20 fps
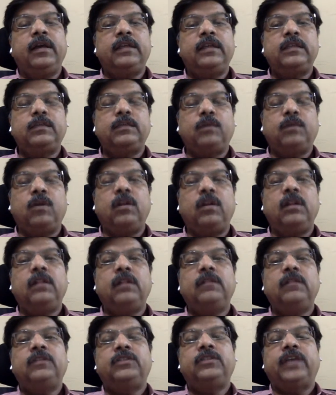a
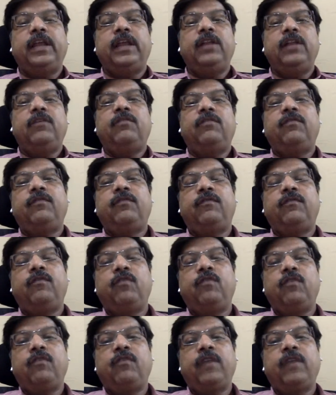small child of
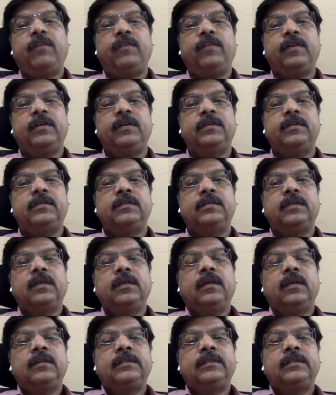4 5 years,